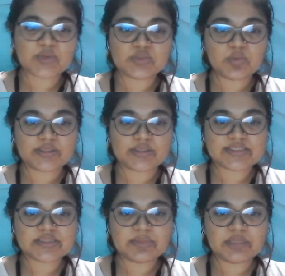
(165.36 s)
What is the
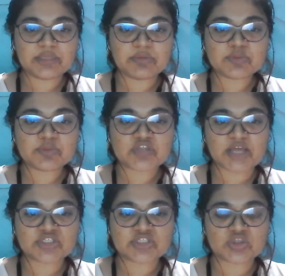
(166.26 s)
minimum
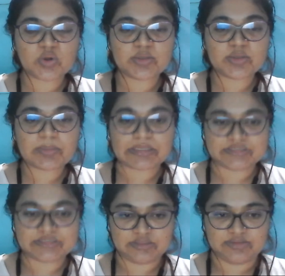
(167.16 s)
charge on a particle?